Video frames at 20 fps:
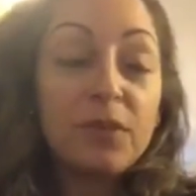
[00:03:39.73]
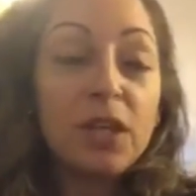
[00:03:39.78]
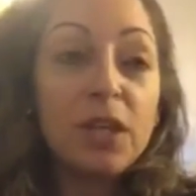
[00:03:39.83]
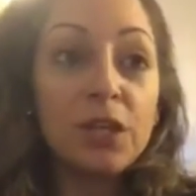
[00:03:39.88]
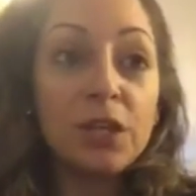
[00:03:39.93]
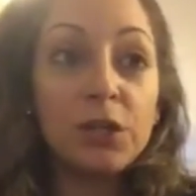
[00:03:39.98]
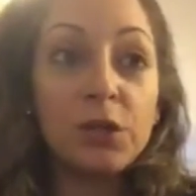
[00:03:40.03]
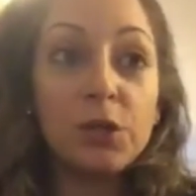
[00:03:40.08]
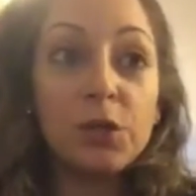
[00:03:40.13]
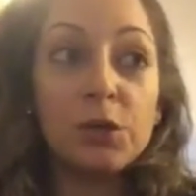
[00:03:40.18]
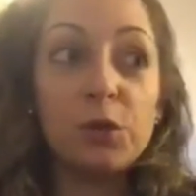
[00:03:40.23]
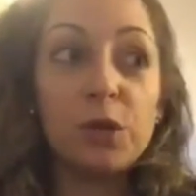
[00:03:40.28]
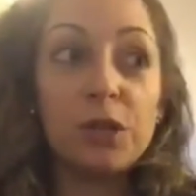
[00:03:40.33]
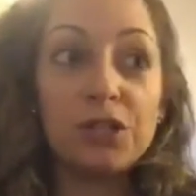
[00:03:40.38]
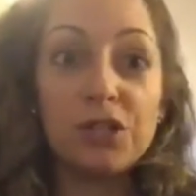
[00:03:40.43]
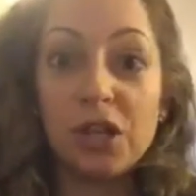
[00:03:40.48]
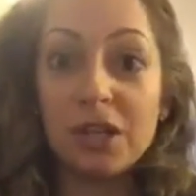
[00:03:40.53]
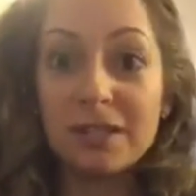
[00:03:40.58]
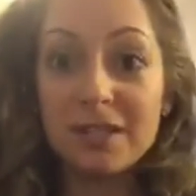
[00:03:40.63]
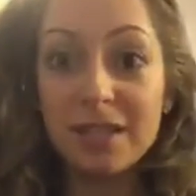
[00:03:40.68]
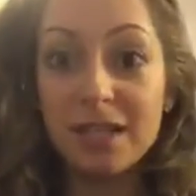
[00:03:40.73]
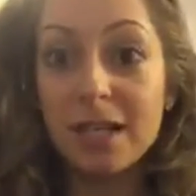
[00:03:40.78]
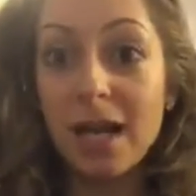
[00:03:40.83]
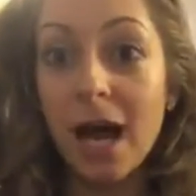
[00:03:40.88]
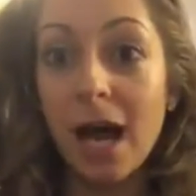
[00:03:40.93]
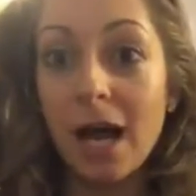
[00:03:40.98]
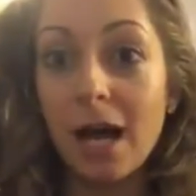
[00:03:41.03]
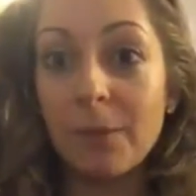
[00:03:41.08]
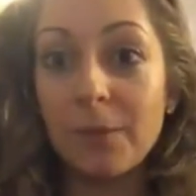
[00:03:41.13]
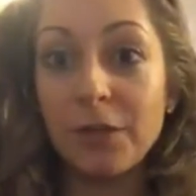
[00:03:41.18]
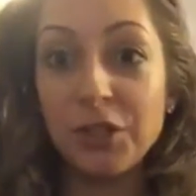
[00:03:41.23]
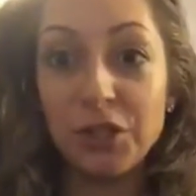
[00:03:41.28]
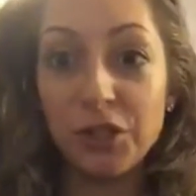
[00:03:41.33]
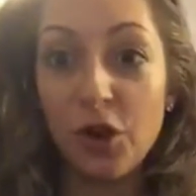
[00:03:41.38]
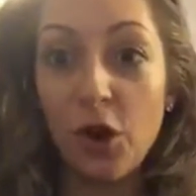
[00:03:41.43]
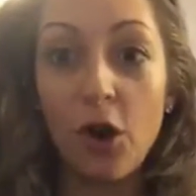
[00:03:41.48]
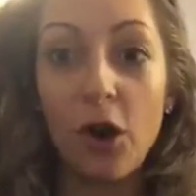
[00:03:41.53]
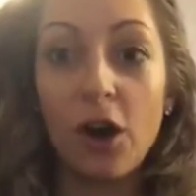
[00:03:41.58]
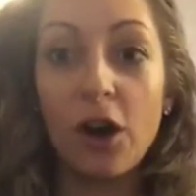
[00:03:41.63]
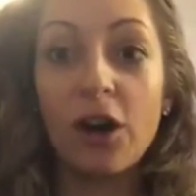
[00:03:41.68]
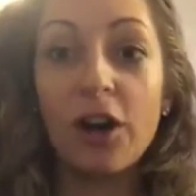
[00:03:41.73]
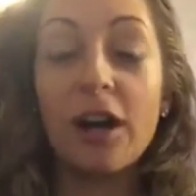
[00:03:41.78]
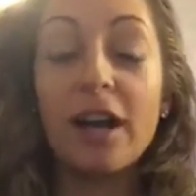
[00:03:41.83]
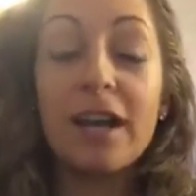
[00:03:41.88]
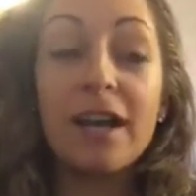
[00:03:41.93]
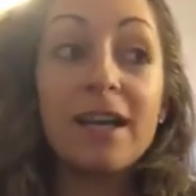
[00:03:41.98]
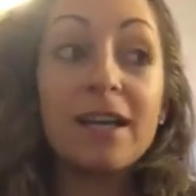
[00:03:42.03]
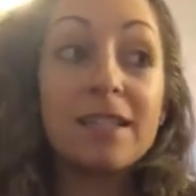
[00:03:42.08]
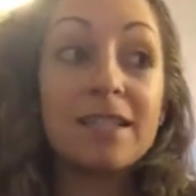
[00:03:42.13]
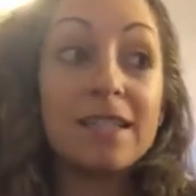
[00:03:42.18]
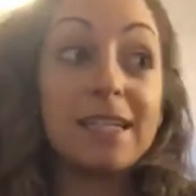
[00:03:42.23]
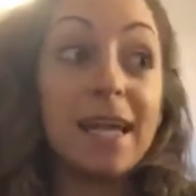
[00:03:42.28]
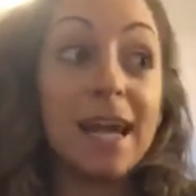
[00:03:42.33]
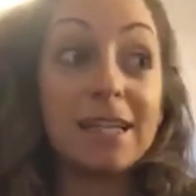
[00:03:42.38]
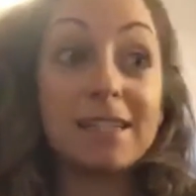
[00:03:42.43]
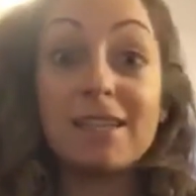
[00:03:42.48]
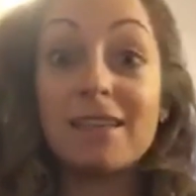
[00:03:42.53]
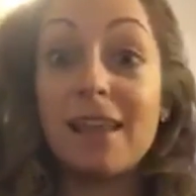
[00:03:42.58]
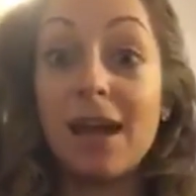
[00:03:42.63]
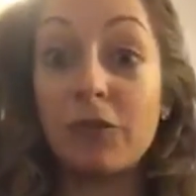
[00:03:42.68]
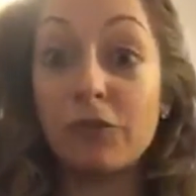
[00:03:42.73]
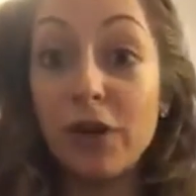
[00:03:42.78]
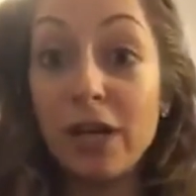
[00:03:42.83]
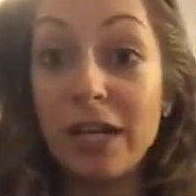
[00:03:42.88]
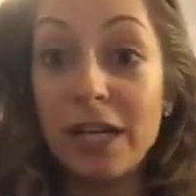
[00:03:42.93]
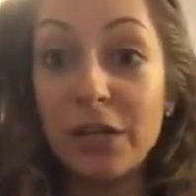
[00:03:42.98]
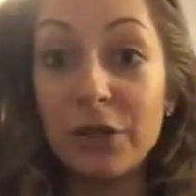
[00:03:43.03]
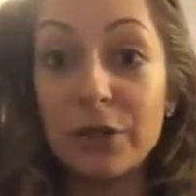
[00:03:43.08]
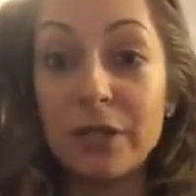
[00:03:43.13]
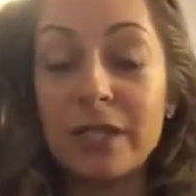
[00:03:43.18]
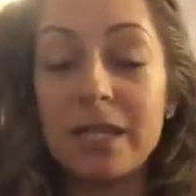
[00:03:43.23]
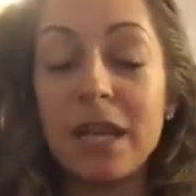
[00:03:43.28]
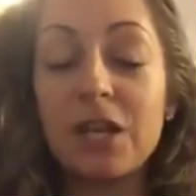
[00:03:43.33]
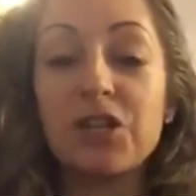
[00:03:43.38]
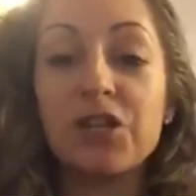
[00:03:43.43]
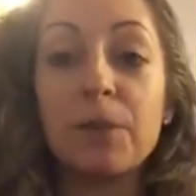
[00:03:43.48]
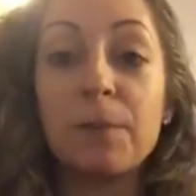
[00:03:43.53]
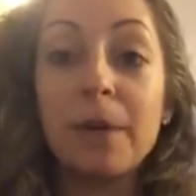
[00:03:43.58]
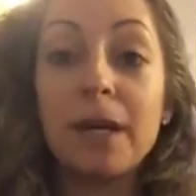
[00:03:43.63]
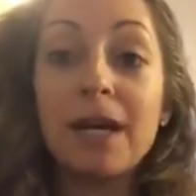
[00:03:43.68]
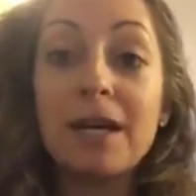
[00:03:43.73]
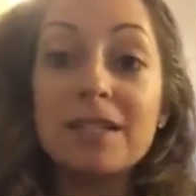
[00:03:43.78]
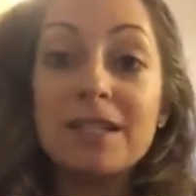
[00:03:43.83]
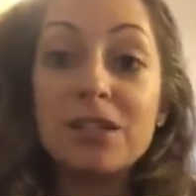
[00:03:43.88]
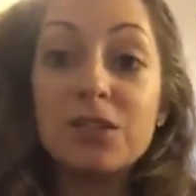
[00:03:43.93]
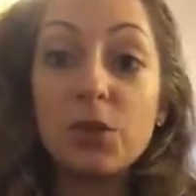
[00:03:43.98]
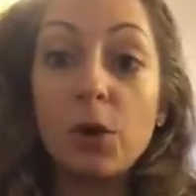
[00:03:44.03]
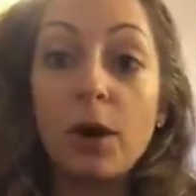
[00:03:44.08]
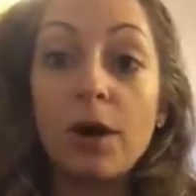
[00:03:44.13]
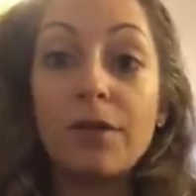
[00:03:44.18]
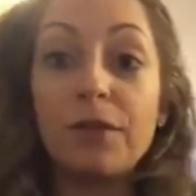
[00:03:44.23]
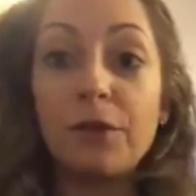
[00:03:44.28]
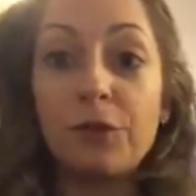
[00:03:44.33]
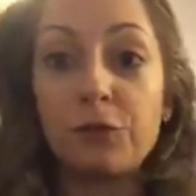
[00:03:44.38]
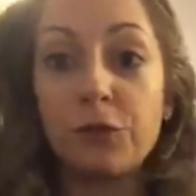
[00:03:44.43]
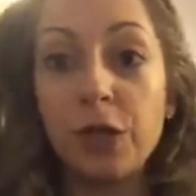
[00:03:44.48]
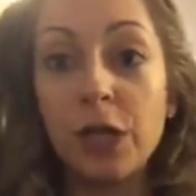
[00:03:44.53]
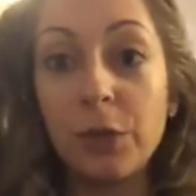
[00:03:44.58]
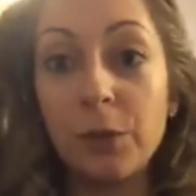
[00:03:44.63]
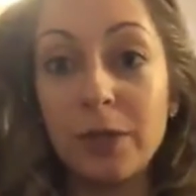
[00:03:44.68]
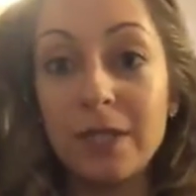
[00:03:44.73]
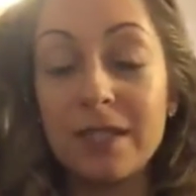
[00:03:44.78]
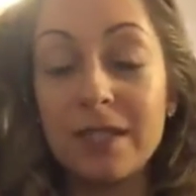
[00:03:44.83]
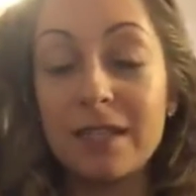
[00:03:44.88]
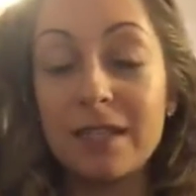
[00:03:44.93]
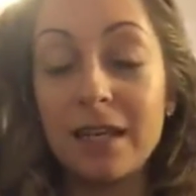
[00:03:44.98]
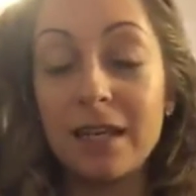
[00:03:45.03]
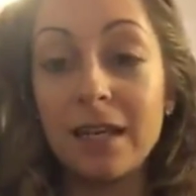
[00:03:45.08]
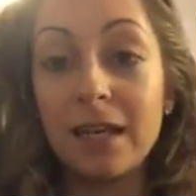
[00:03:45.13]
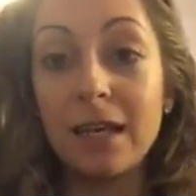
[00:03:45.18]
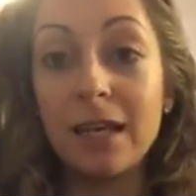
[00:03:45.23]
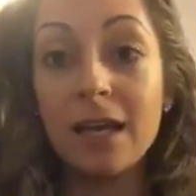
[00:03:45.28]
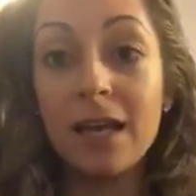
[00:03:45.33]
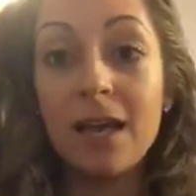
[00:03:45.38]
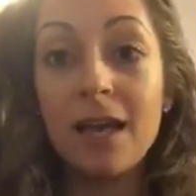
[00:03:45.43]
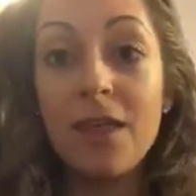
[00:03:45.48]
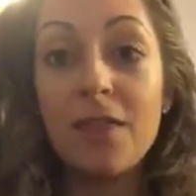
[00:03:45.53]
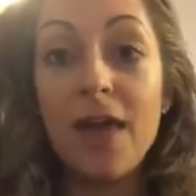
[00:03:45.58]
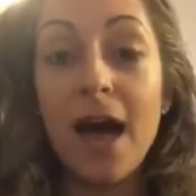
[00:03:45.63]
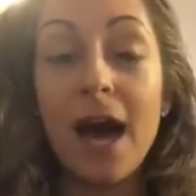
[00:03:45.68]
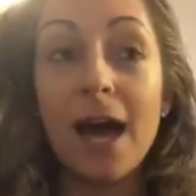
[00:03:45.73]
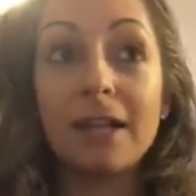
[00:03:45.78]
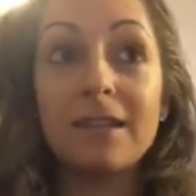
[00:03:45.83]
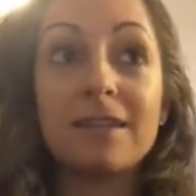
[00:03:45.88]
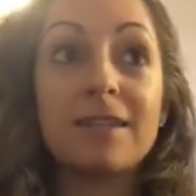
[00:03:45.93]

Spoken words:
You adjust the knob in your car to get to that radio station because it's on the frequency that,